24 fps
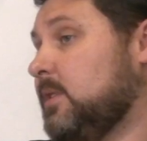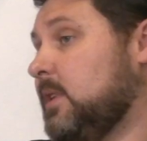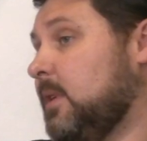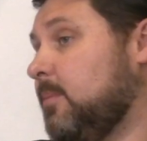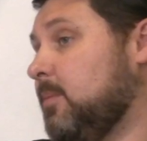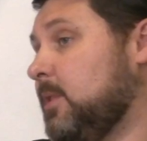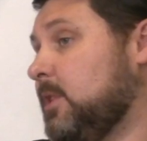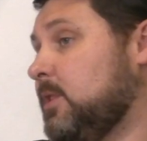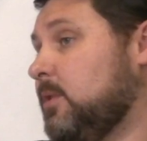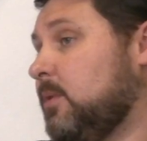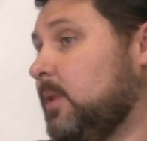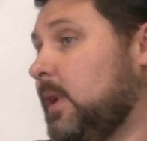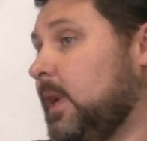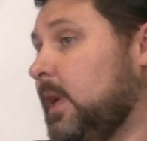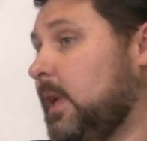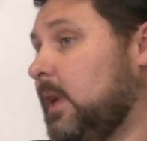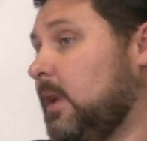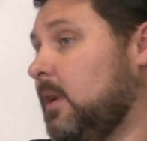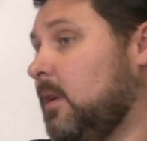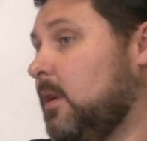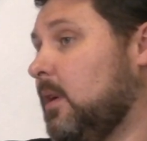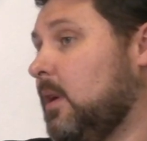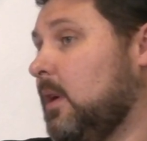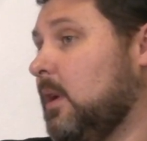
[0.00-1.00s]
in
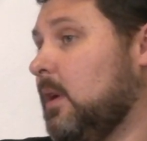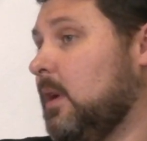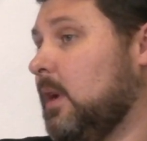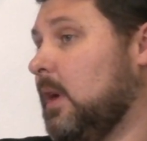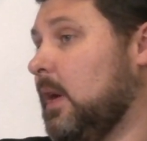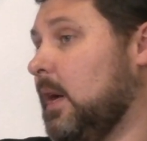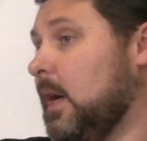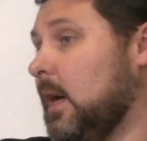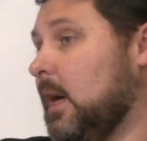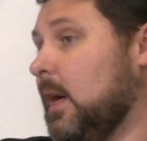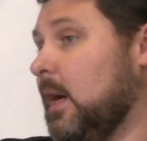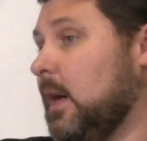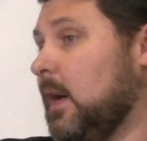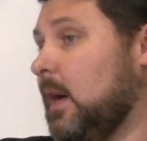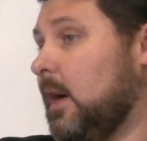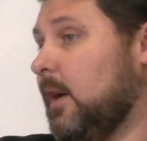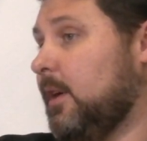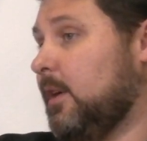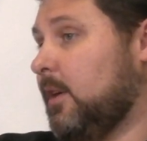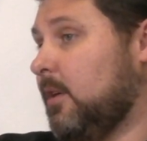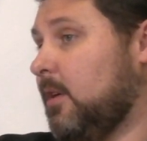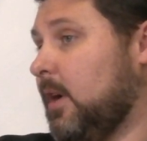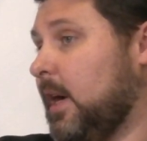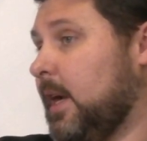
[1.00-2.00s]
between
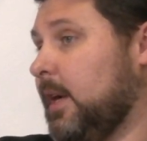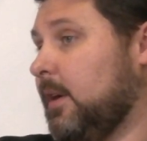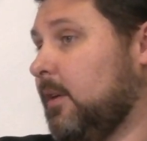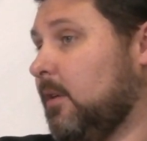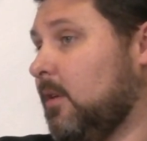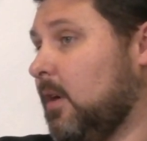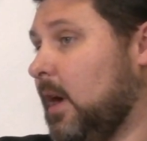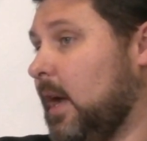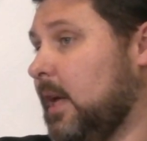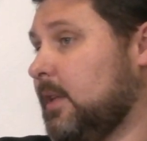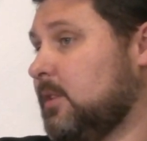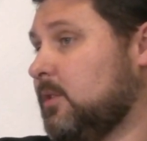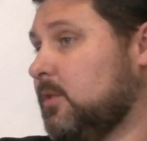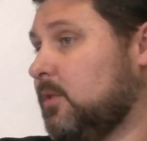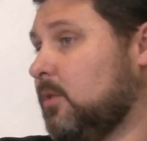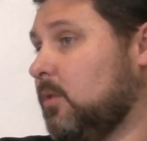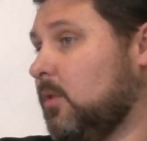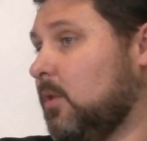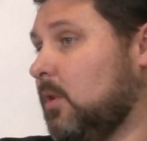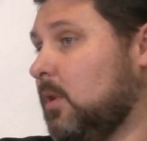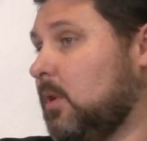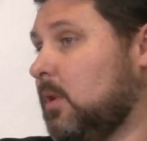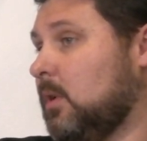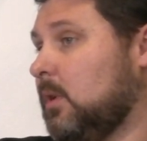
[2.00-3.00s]
undergrad and grad
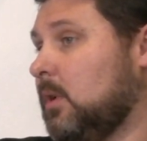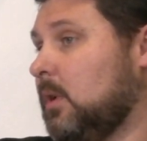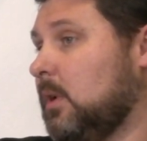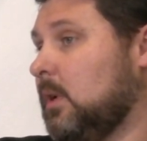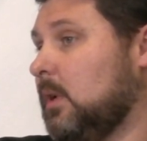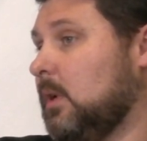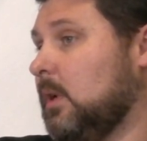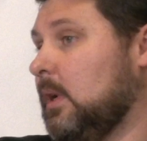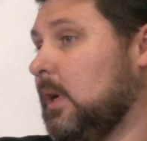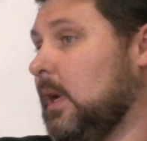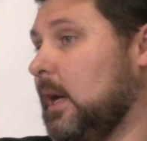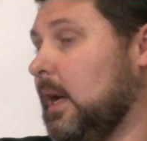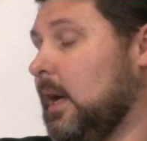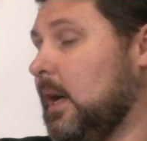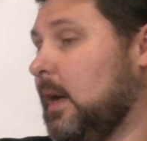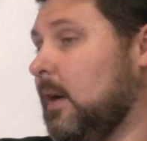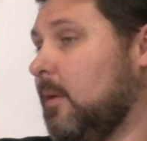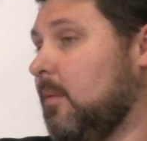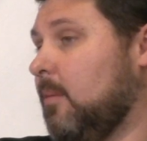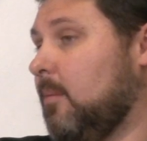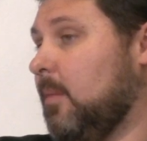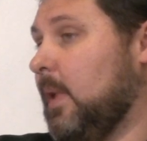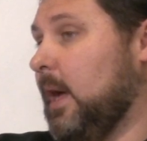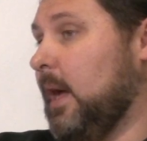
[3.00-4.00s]
school,
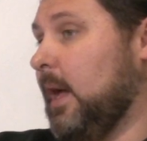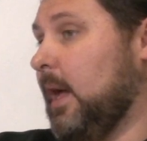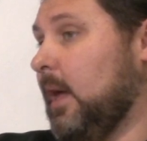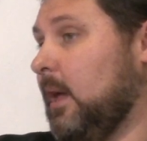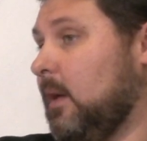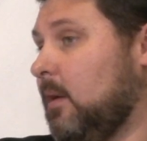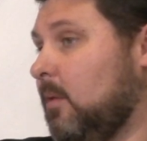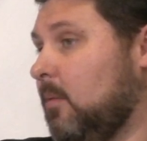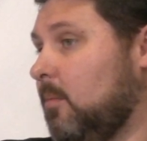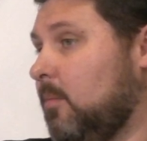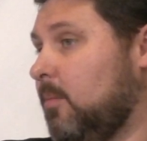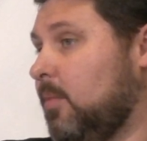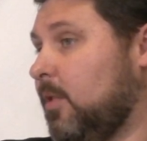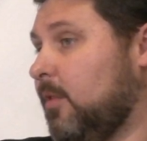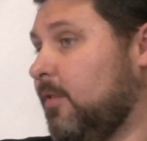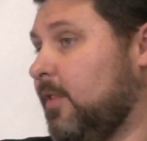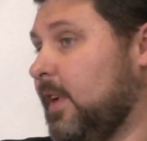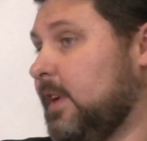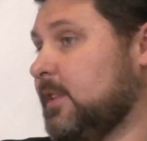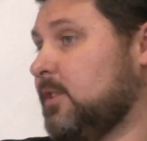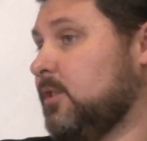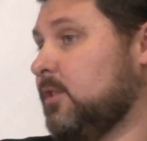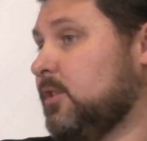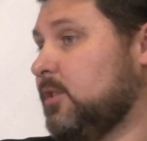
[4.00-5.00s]
my
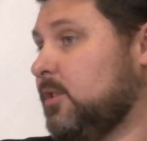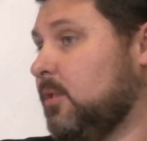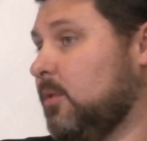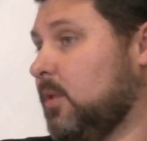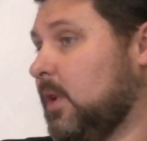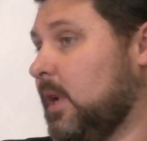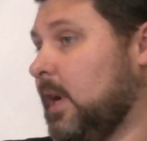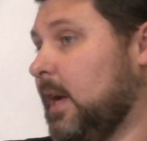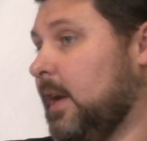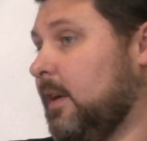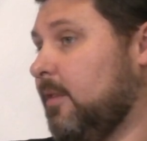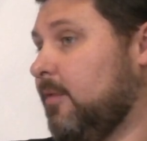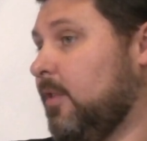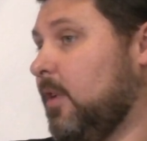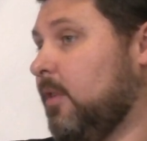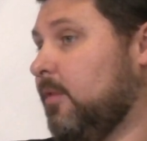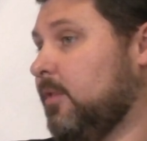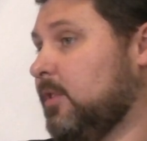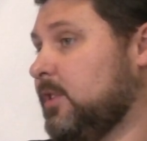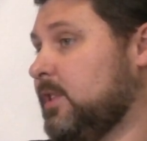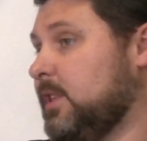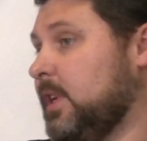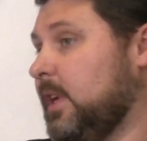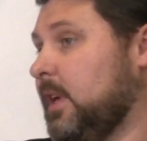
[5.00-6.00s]
professors who were kind of
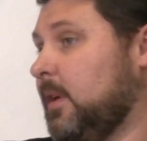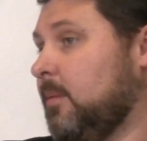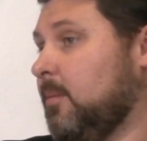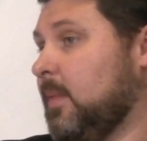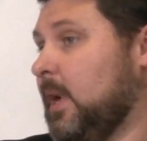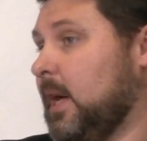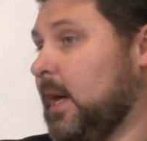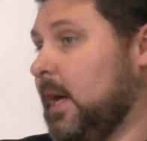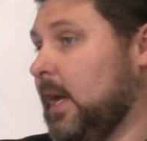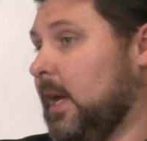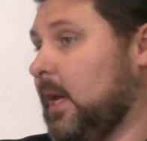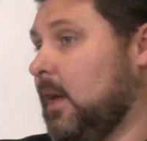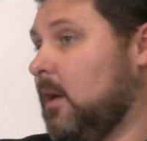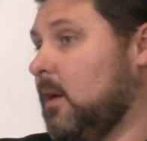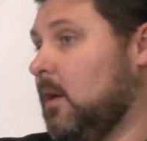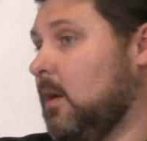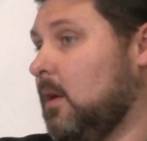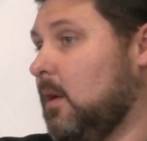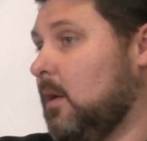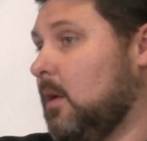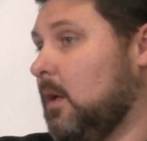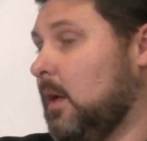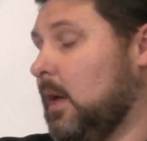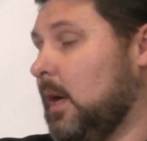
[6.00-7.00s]
overseeing my
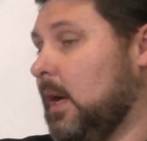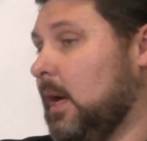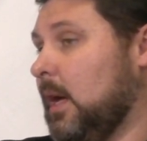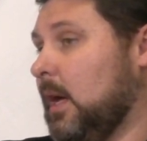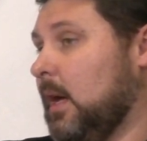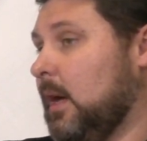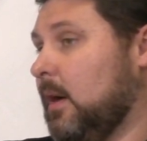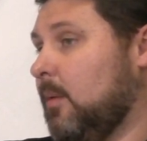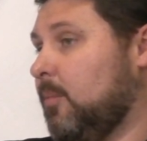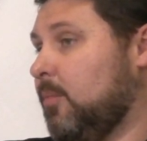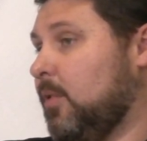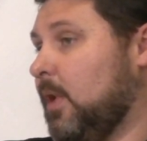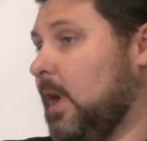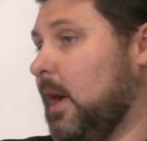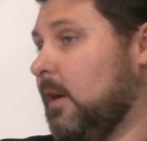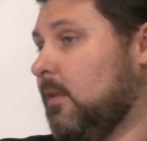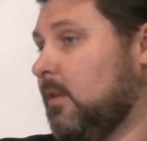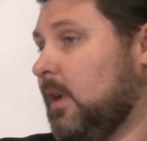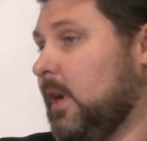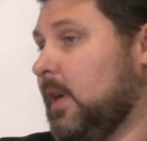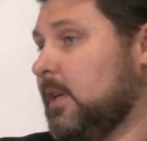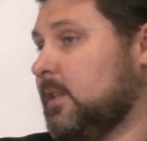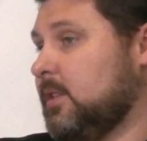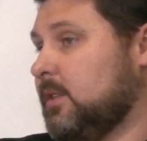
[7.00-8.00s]

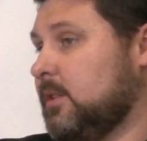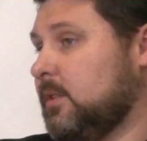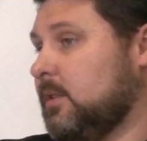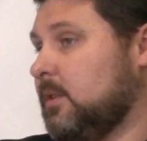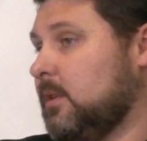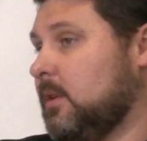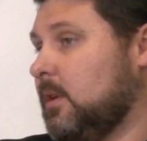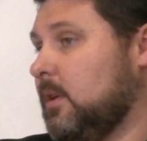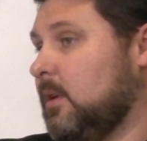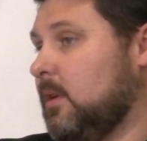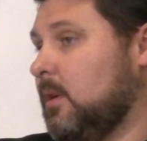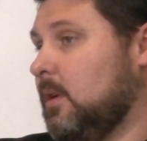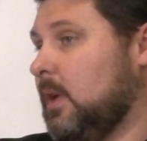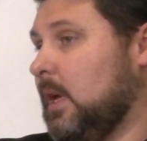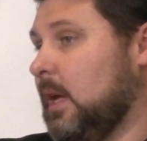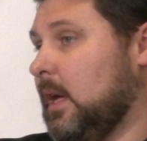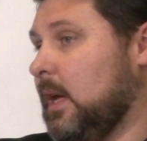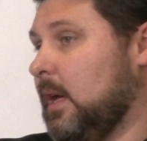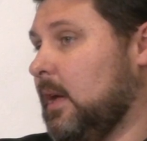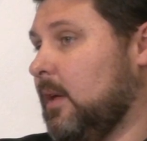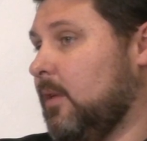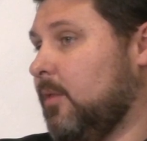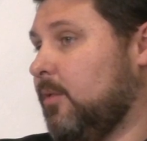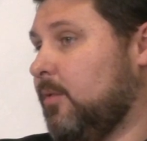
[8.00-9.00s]
progress
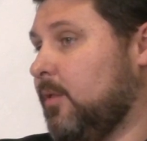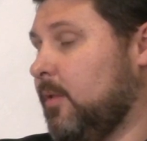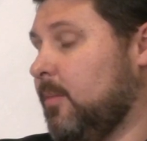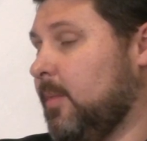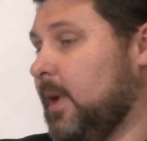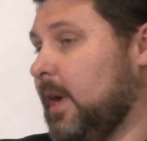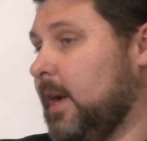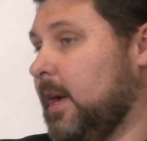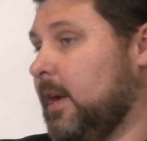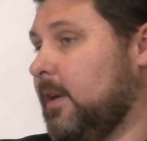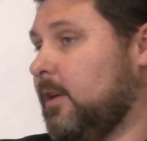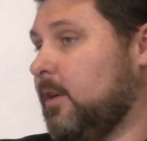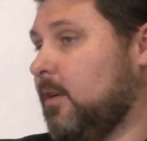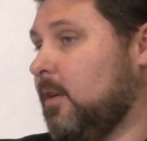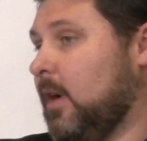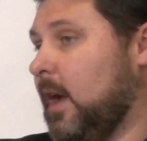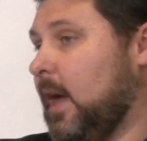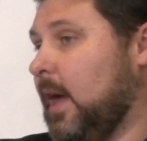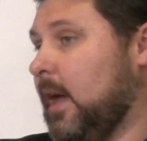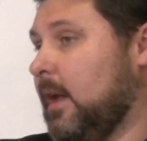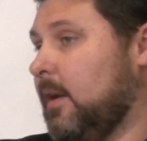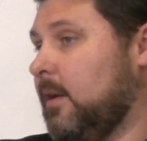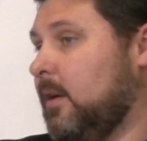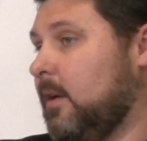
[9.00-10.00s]
through my
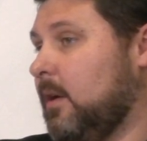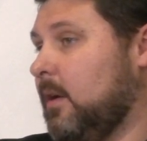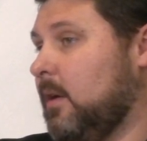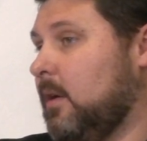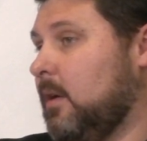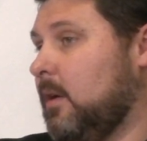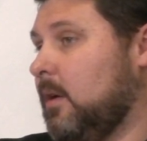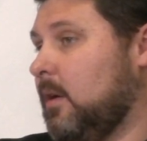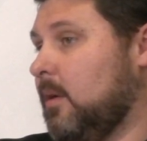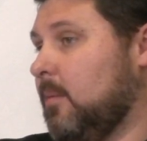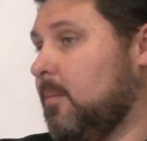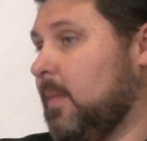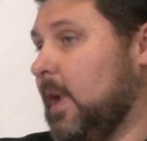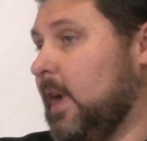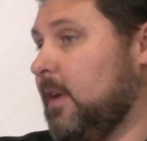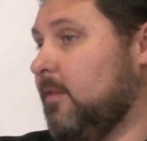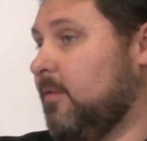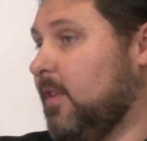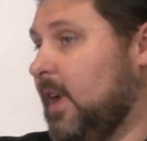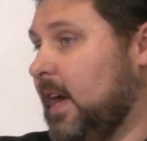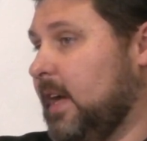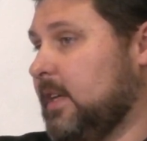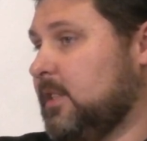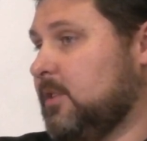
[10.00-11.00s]
undergrad, my
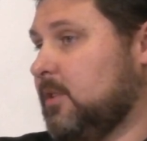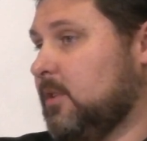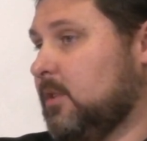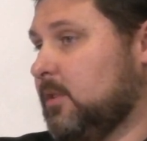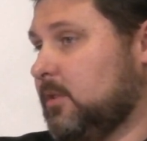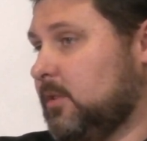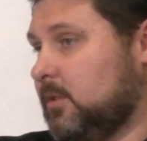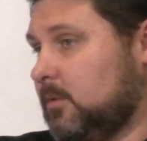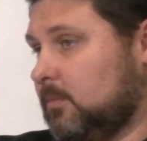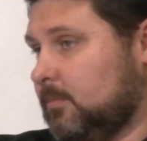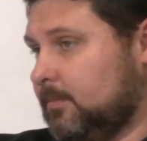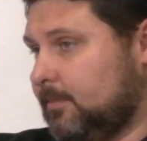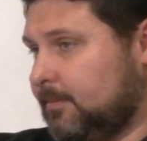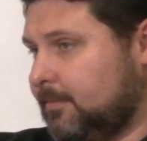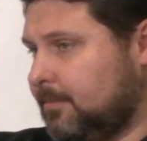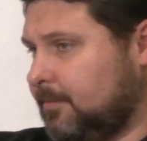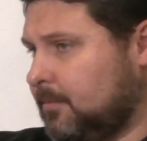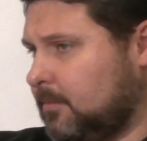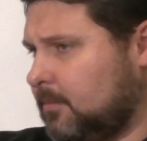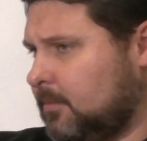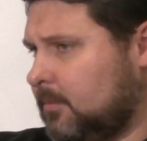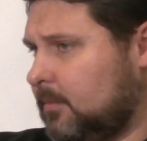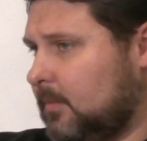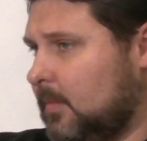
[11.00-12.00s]
advisors,
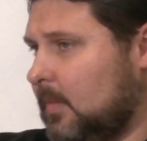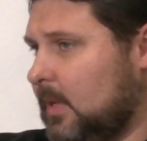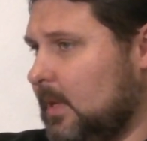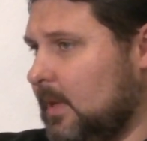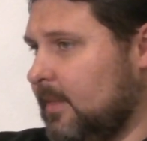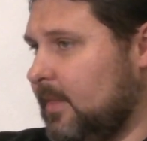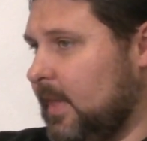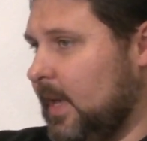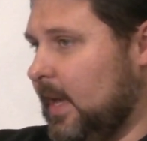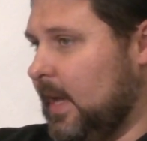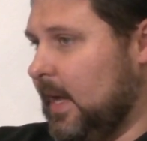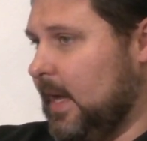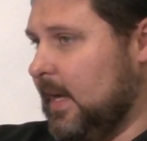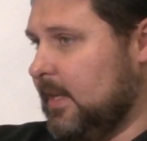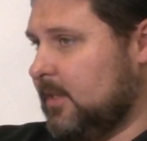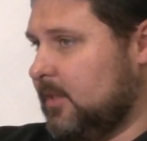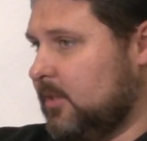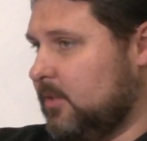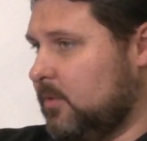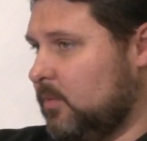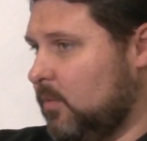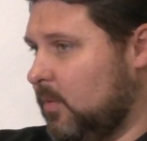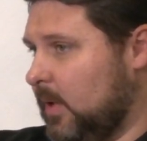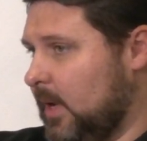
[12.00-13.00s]
they
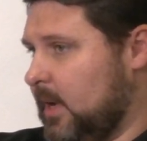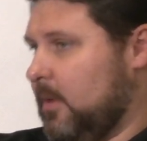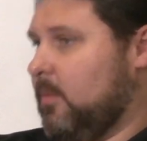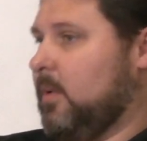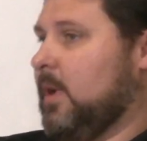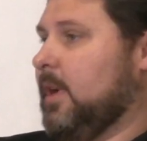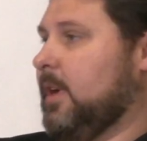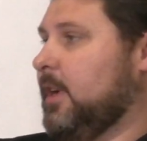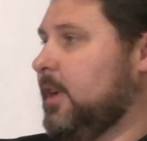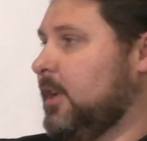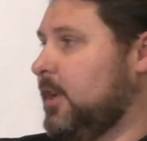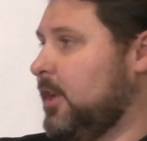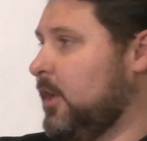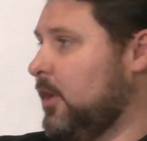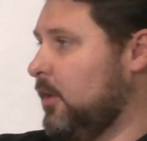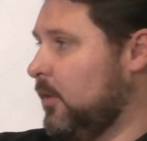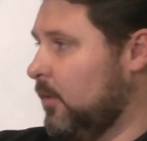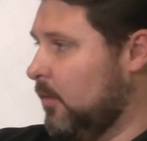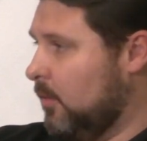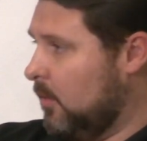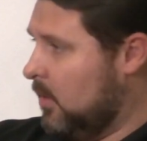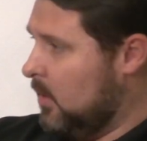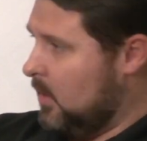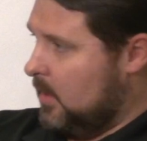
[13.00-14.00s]
asked what I wanted to
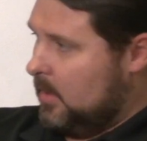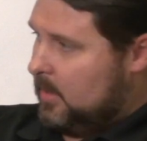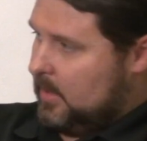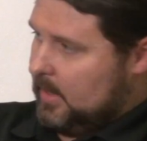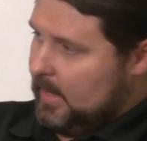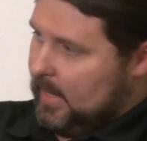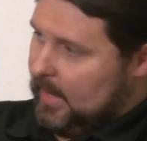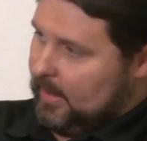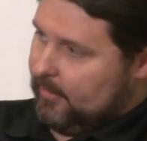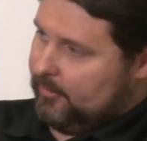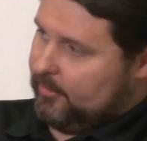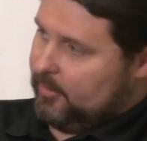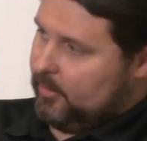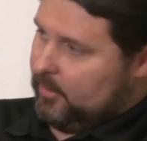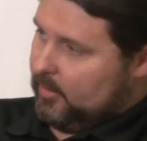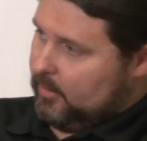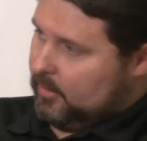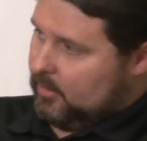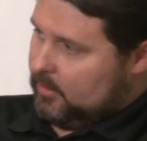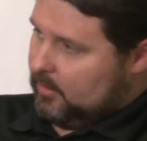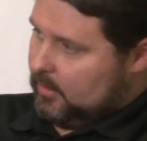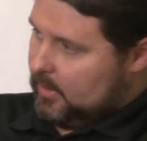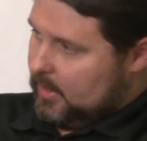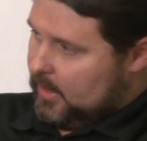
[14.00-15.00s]
do
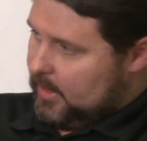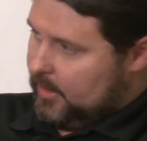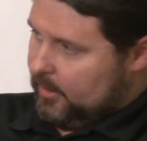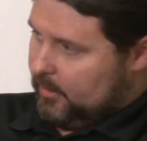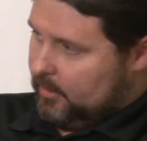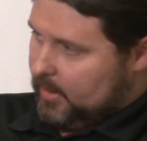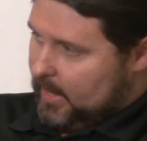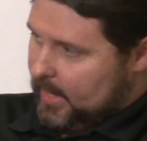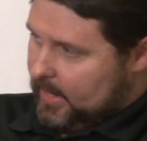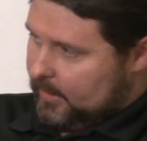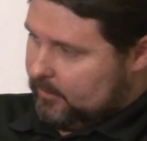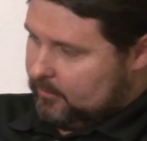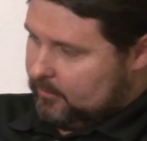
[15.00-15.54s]
after undergrad.